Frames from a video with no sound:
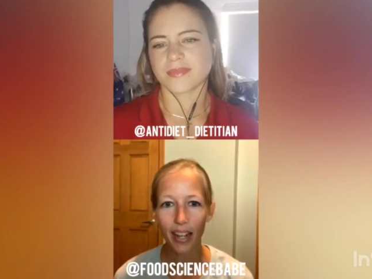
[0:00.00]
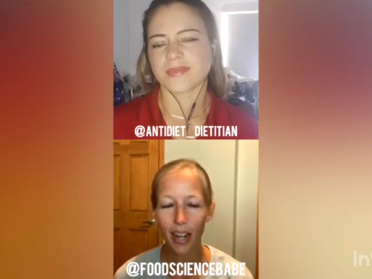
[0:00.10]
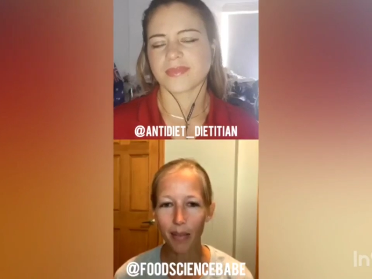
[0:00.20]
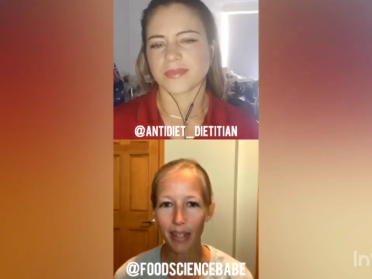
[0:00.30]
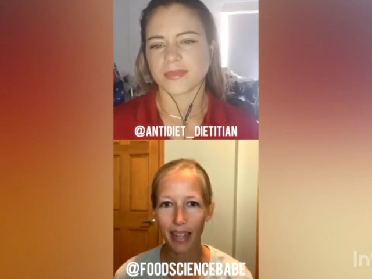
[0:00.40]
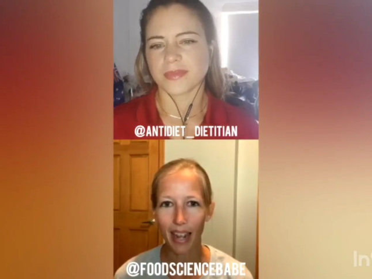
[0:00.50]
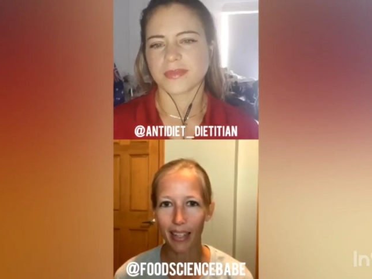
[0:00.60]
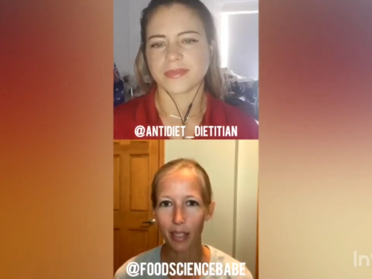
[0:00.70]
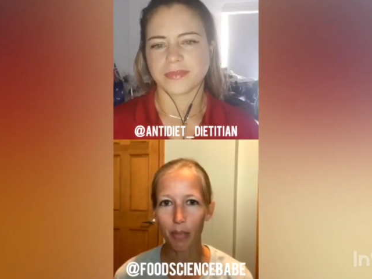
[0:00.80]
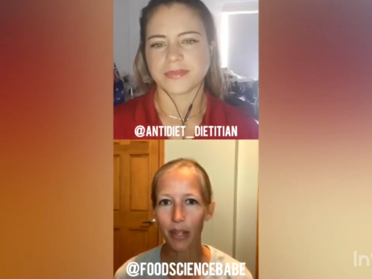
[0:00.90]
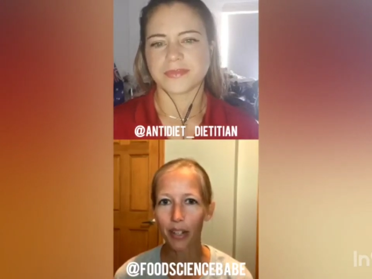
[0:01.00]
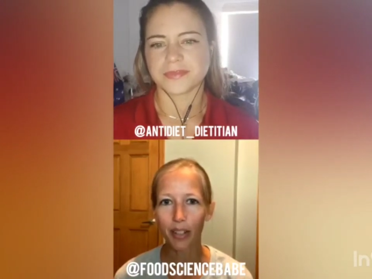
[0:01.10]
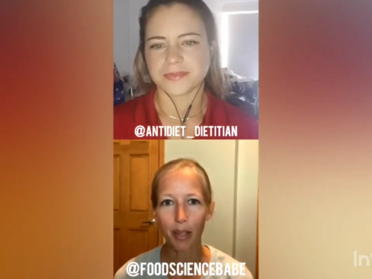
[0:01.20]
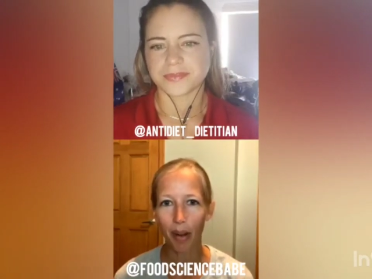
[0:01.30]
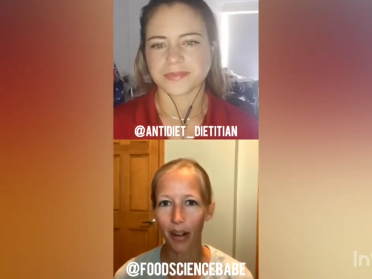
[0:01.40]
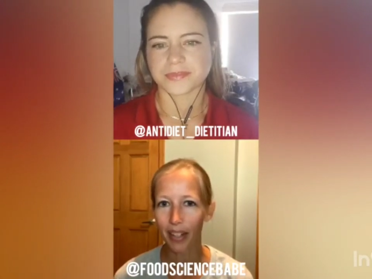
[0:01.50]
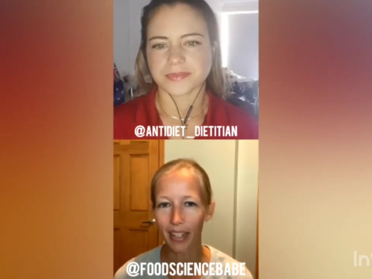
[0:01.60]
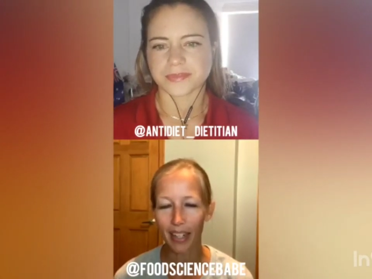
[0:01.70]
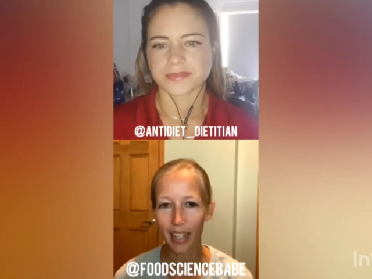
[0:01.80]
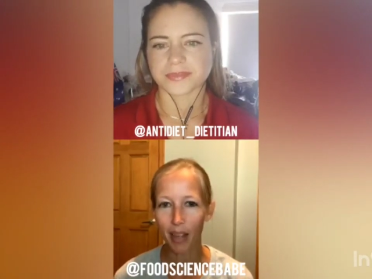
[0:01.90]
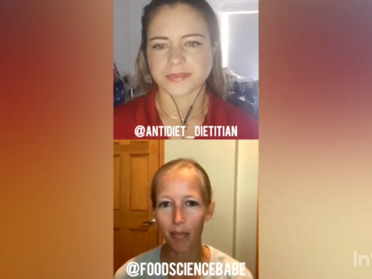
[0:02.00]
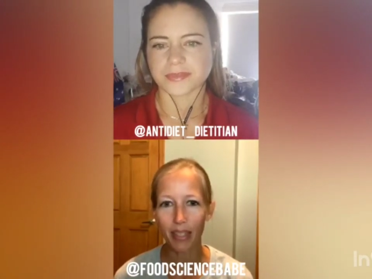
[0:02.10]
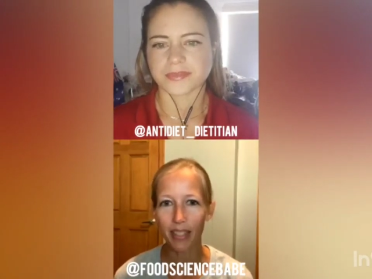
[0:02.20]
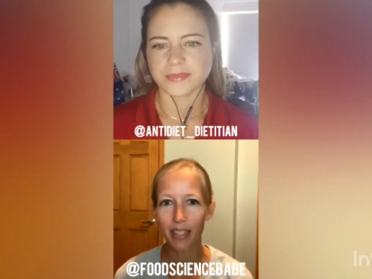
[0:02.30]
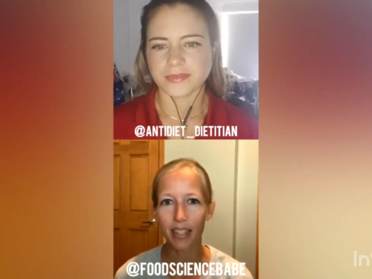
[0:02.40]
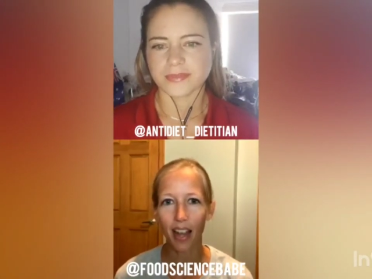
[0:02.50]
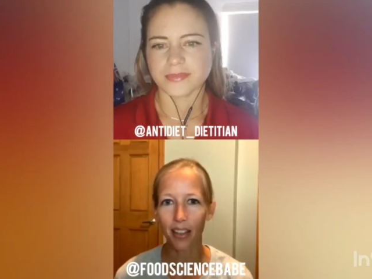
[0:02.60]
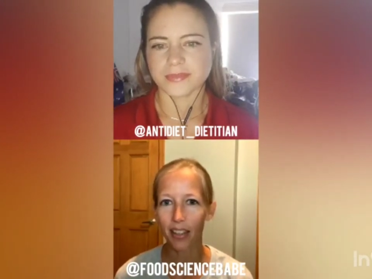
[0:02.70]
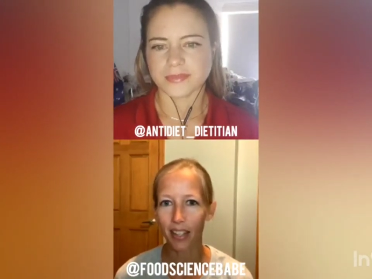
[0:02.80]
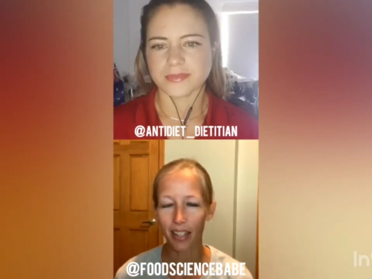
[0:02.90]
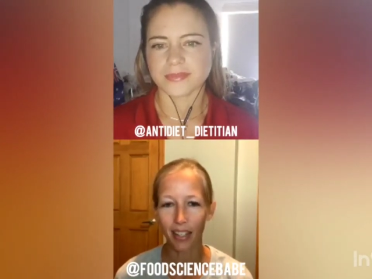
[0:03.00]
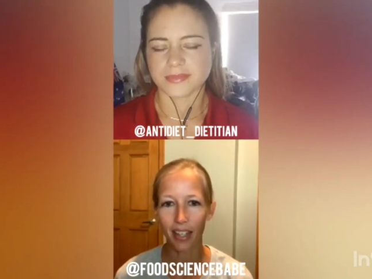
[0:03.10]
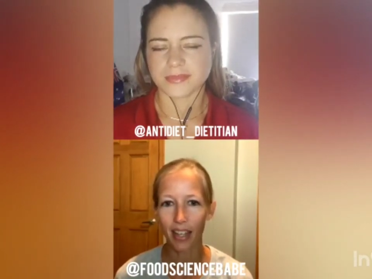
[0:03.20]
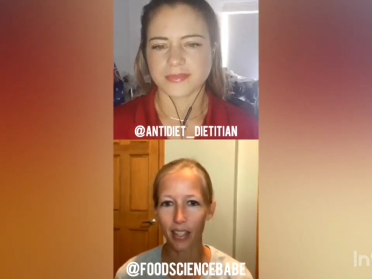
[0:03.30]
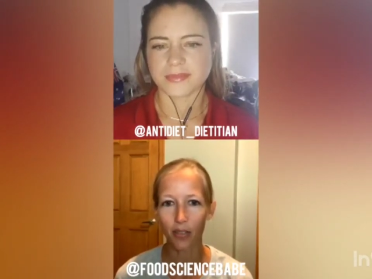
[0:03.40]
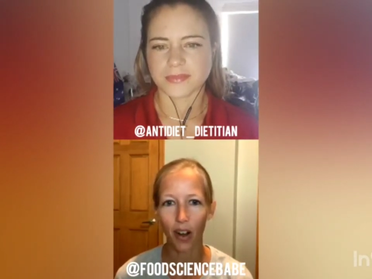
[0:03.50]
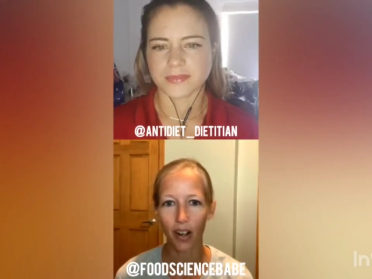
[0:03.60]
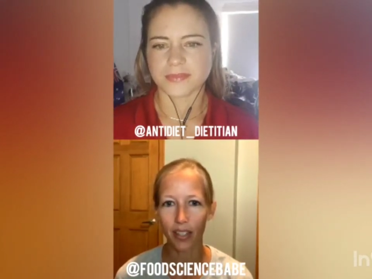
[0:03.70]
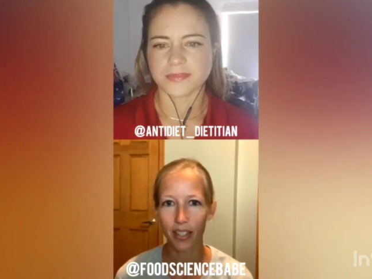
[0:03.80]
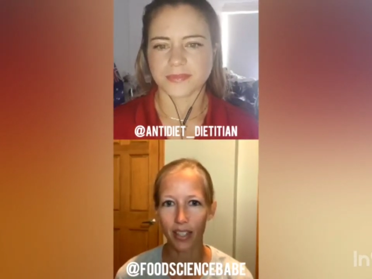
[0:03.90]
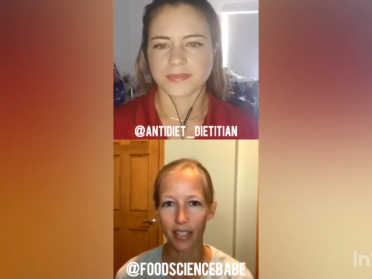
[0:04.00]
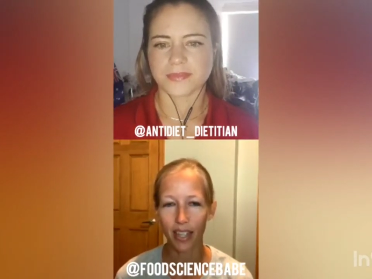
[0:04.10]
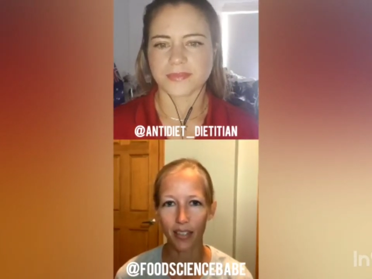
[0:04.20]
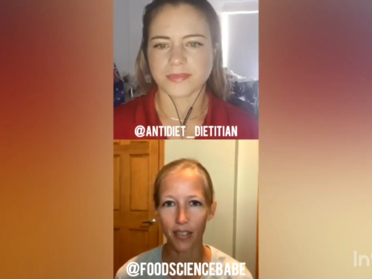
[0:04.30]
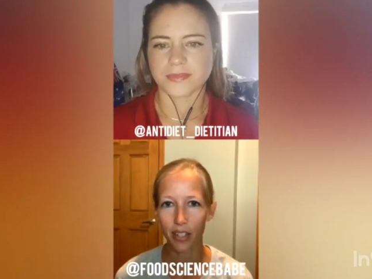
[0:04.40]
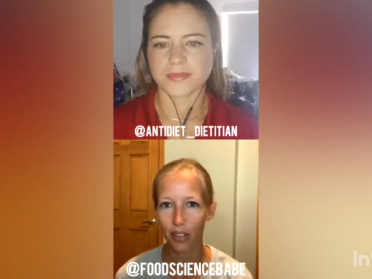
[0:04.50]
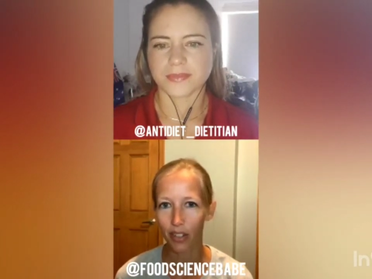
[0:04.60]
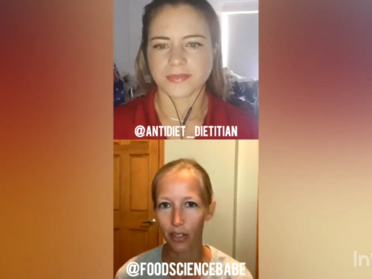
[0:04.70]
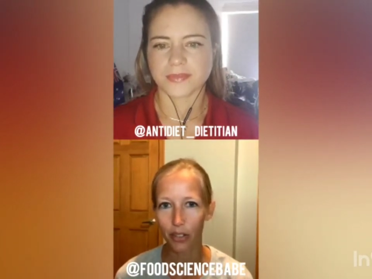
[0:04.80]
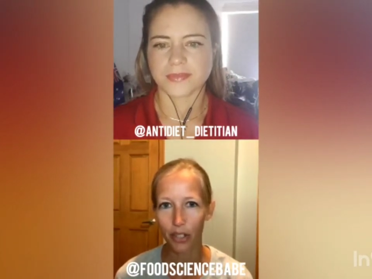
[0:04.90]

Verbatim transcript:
Speaker 1: I mean, yeah, it's purely marketing. It means nothing as far as the safety or the nutrition